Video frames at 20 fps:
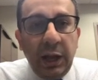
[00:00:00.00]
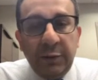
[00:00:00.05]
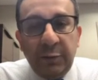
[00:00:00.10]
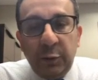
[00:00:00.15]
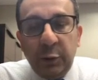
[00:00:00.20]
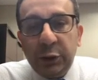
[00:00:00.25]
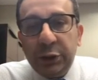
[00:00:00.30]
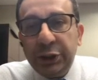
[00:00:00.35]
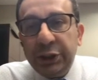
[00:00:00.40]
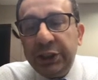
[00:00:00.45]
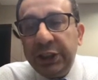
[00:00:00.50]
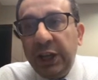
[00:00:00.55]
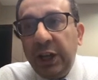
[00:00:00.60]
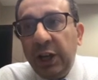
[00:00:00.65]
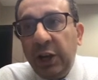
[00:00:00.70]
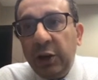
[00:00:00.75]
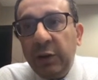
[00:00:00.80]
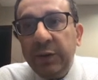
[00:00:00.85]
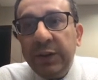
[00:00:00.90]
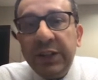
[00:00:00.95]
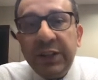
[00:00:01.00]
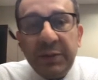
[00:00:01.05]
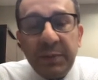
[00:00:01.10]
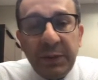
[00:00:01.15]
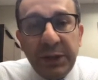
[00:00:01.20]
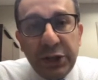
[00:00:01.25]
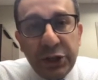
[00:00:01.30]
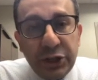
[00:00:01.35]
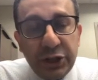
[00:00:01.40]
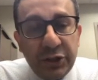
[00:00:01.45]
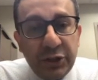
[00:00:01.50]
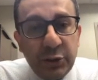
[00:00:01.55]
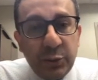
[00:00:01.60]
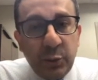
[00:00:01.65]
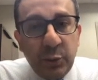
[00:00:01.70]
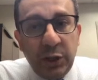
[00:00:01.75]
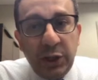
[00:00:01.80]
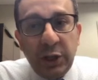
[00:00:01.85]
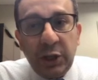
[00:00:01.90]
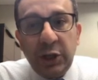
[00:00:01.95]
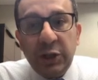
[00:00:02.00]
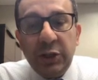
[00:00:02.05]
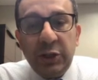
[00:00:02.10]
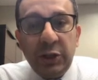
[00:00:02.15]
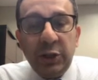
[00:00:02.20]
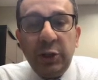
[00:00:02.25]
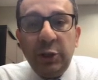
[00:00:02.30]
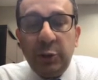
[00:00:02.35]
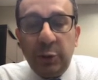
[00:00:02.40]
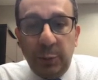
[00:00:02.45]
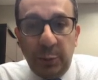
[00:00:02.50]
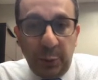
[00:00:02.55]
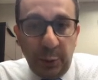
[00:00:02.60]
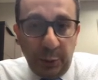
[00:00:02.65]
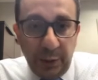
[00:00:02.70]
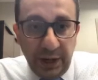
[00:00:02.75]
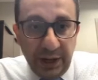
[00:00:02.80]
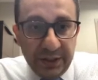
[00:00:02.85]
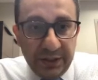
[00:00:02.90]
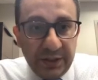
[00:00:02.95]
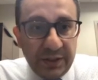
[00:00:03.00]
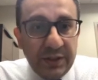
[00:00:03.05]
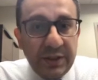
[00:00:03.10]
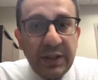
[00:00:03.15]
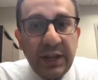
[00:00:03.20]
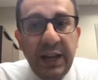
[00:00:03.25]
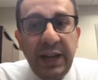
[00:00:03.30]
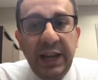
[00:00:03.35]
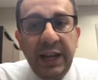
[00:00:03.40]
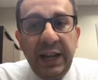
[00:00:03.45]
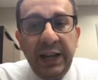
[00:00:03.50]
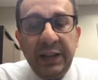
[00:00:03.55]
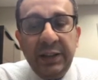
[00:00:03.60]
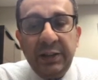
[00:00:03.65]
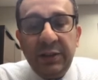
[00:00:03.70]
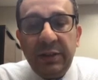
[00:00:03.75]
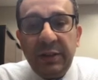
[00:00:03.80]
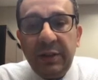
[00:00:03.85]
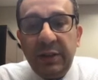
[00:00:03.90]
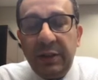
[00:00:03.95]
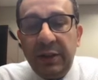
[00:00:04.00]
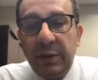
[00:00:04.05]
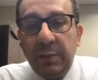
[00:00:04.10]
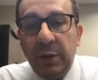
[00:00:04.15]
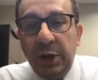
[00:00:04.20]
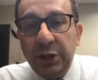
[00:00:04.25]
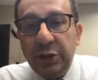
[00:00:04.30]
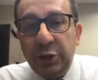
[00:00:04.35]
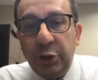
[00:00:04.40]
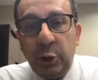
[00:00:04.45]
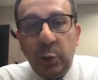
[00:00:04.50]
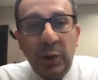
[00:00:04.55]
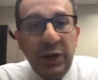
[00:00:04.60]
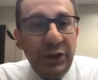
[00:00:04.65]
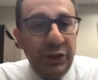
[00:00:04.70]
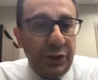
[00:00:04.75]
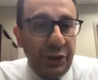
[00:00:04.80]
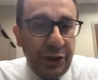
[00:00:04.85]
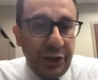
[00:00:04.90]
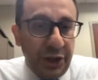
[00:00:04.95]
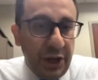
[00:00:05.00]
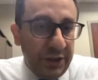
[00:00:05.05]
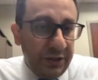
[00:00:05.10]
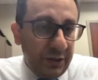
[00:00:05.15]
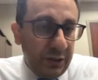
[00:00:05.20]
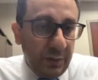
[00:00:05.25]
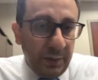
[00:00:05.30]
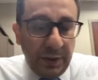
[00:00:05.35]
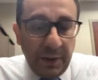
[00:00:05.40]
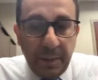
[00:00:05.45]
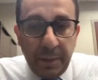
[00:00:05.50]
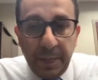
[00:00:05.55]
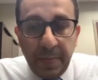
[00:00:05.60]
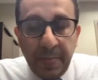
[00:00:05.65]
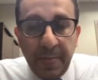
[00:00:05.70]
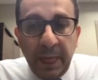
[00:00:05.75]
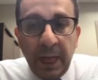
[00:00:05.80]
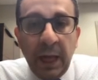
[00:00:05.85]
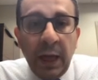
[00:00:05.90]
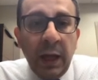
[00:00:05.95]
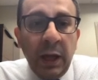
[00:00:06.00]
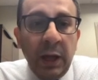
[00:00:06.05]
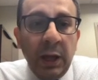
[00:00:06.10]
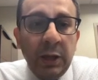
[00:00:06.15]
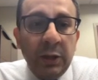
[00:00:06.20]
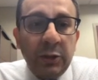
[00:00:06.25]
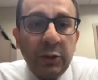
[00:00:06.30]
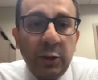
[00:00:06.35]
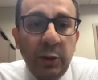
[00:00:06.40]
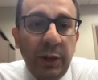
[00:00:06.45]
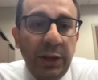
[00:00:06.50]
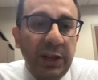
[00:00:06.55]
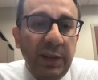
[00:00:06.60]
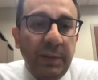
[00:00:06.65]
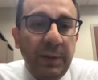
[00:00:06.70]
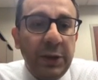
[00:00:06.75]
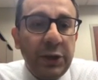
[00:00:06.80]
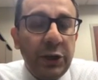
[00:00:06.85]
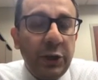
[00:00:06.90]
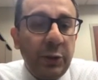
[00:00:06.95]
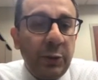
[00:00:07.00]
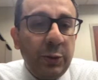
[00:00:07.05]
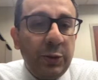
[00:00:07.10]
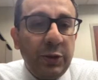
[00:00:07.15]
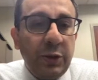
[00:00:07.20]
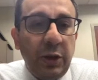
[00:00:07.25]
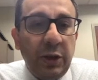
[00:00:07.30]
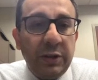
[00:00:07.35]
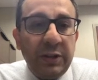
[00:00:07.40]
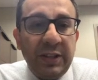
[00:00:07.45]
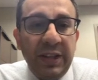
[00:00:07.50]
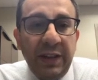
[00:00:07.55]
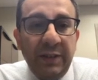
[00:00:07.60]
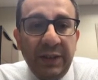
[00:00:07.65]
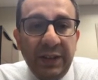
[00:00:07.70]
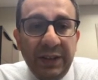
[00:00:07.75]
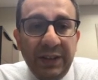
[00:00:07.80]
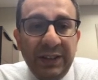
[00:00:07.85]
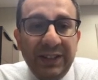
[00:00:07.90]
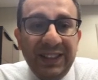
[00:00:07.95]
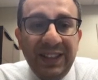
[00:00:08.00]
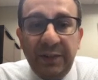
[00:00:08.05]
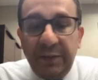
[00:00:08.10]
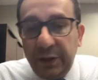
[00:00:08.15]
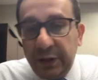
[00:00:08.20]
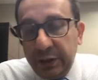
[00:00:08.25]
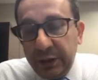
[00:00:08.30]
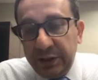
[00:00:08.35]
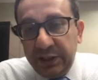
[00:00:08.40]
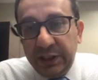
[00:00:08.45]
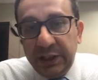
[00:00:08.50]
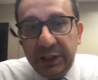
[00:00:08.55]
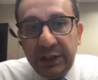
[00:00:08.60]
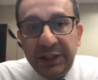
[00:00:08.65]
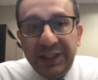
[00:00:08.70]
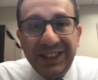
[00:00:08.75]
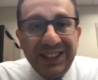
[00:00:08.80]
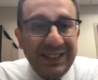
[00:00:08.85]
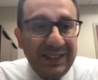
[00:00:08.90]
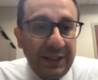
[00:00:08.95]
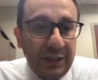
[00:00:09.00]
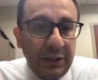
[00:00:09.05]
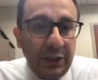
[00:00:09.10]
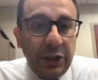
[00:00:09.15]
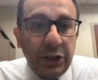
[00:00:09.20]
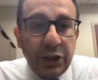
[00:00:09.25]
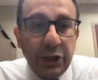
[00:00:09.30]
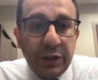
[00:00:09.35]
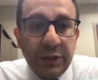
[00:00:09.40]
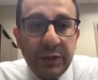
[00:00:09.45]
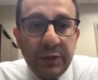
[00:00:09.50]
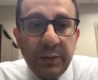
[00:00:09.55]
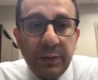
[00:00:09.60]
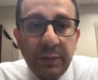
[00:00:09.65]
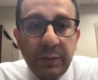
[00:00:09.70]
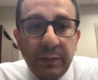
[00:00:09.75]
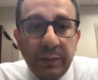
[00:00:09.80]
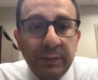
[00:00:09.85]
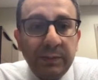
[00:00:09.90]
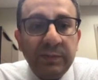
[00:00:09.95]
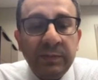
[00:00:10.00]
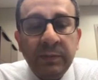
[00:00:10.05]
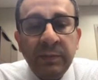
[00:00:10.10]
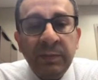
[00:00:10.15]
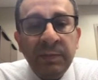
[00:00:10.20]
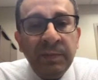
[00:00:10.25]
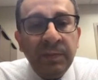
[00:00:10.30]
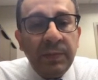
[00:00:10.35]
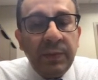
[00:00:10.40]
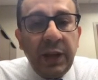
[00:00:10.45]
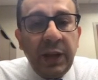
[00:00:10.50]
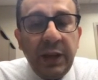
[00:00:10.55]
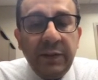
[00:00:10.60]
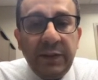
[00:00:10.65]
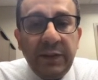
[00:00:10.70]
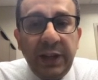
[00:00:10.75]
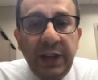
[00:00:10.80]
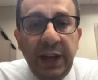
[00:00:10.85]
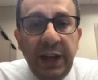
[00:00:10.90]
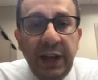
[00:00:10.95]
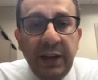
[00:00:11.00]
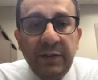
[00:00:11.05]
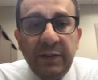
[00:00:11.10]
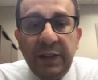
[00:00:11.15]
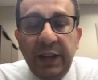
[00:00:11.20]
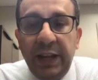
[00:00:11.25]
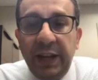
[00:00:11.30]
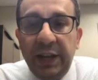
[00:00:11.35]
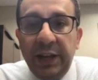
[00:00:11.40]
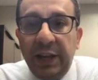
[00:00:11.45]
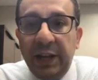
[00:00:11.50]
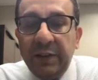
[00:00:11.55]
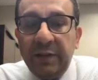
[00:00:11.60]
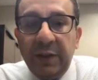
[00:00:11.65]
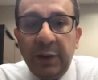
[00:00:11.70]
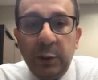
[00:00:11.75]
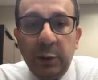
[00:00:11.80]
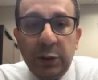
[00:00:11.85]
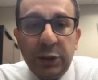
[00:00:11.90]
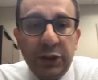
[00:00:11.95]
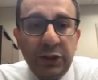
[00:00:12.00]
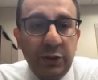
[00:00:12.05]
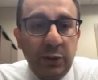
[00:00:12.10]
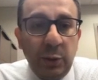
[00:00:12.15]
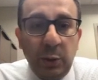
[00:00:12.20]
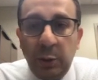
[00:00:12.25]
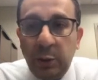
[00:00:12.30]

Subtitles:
Unfortunately, a lot of these patients will continue to progress and they might require tracheostomy. So any patient who starts having difficulty clearing secretions, if they have the NIV, which is